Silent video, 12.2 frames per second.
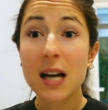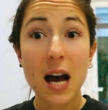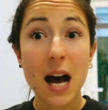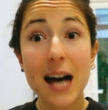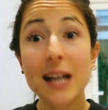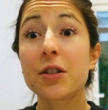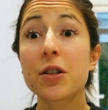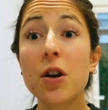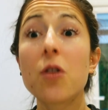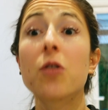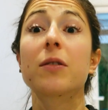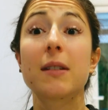I don't
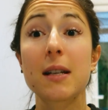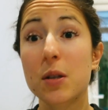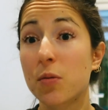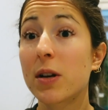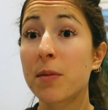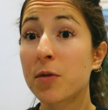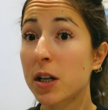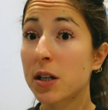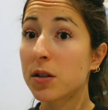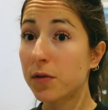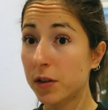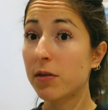know. That's what I'm
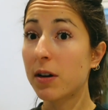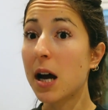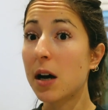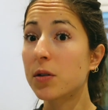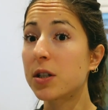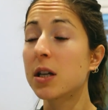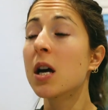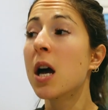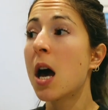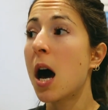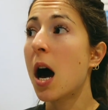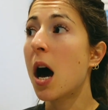trying to figure out.
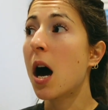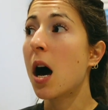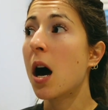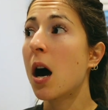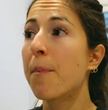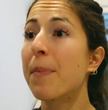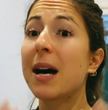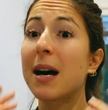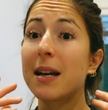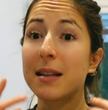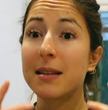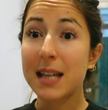
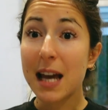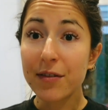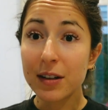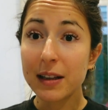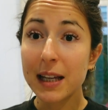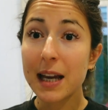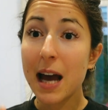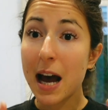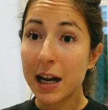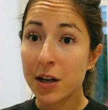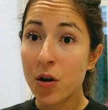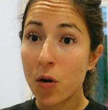But definitely
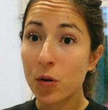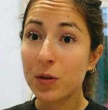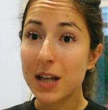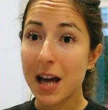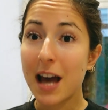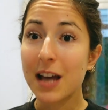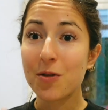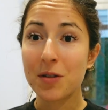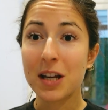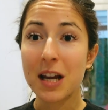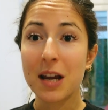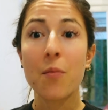I know that you
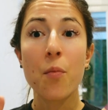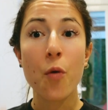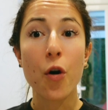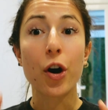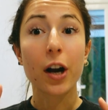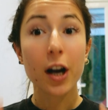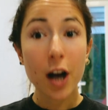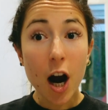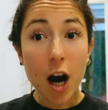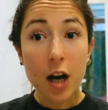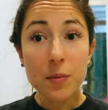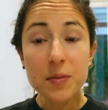need more
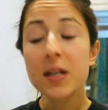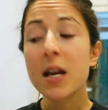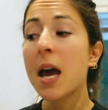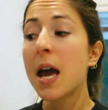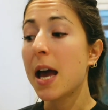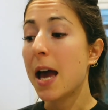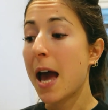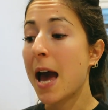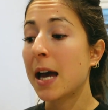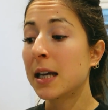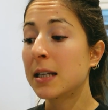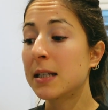carbs,
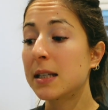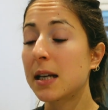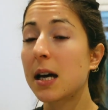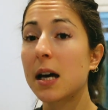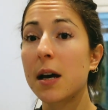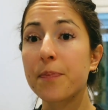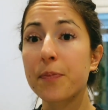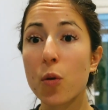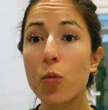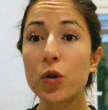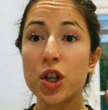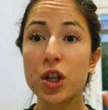and
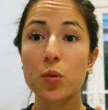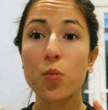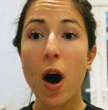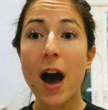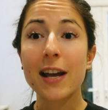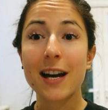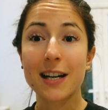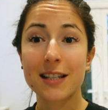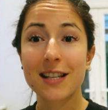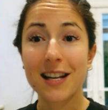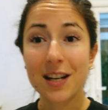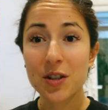which is why I
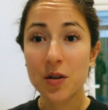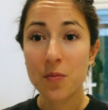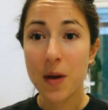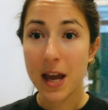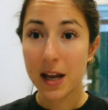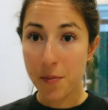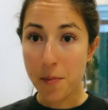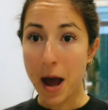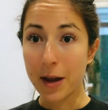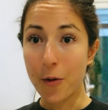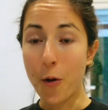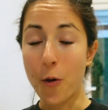started to make
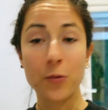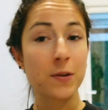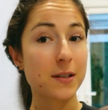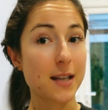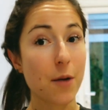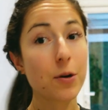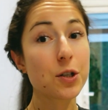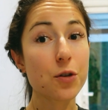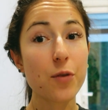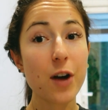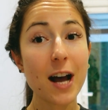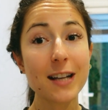my own
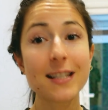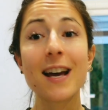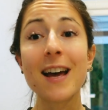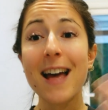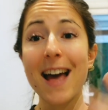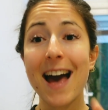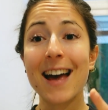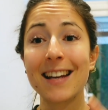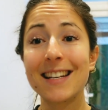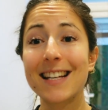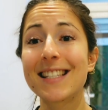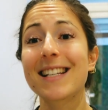sourdough bread,
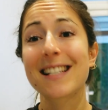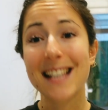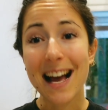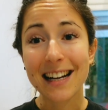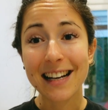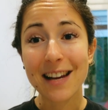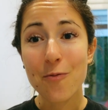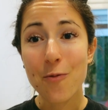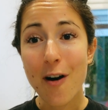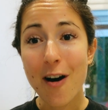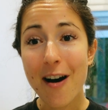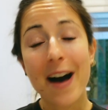and that's exactly
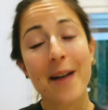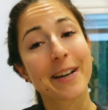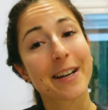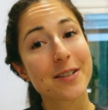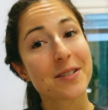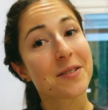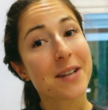what I'm gonna do